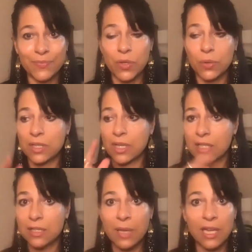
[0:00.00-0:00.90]
So it's an
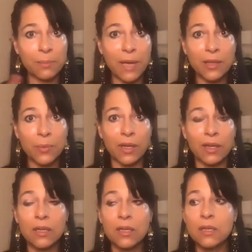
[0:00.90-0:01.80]
enzymatic pathway.
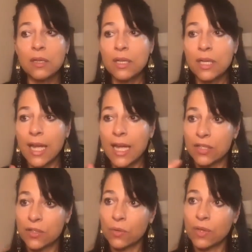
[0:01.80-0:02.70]
And
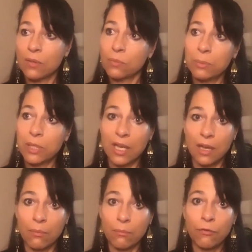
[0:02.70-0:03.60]
so then we
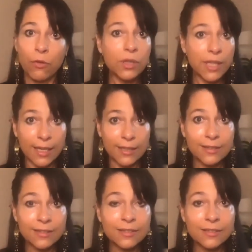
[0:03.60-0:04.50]
become folate
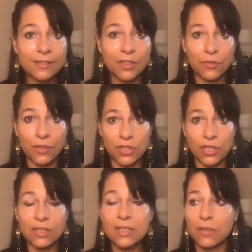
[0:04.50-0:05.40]

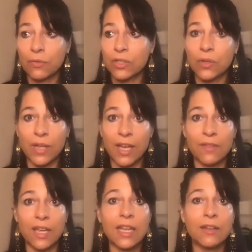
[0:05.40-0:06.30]
deficient if we don't have
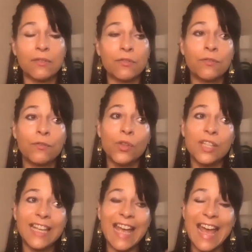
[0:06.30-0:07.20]
that. And
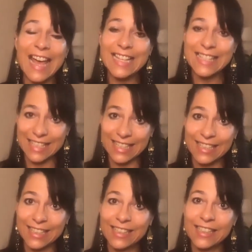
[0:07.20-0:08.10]
folic acid
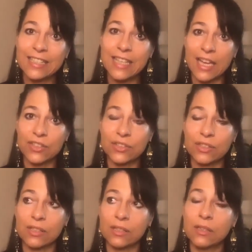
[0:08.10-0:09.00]
is
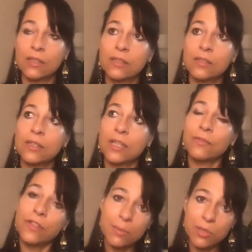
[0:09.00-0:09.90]
actually
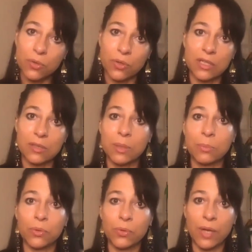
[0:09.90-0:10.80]
inflammatory to
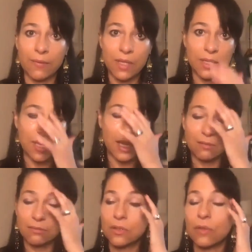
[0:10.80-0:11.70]
people who have this.
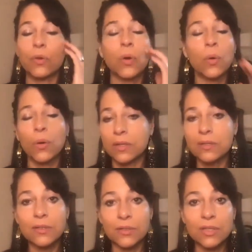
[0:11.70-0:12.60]
And of
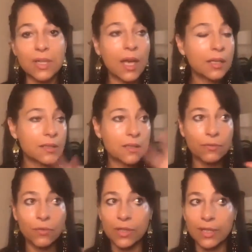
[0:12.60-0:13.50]
course, there's tons of
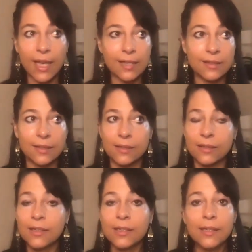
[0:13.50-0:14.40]
folic acid
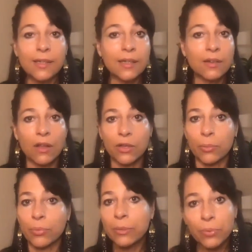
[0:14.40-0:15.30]
in all our
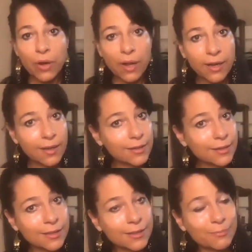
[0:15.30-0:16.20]
bread
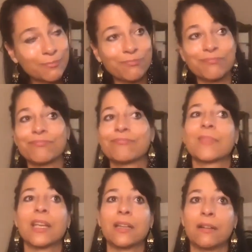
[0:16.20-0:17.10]
products,
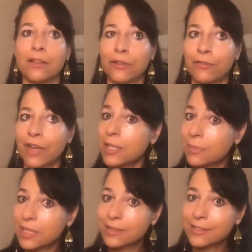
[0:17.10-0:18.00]
in all our
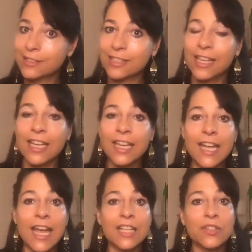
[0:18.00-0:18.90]
vitamins.
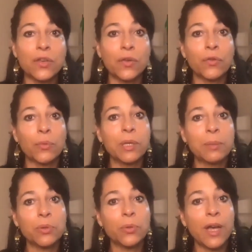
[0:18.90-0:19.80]
And so for
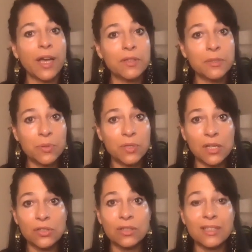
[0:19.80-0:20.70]
people who have this
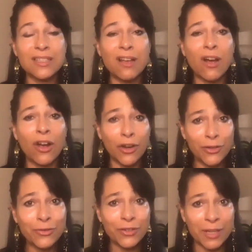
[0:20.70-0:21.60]
mutation, it's hard
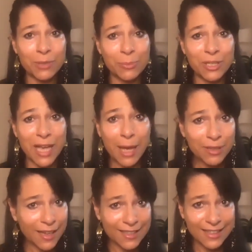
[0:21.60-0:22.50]
for them to
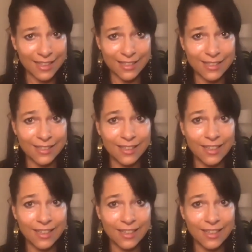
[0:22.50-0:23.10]
metabolize this.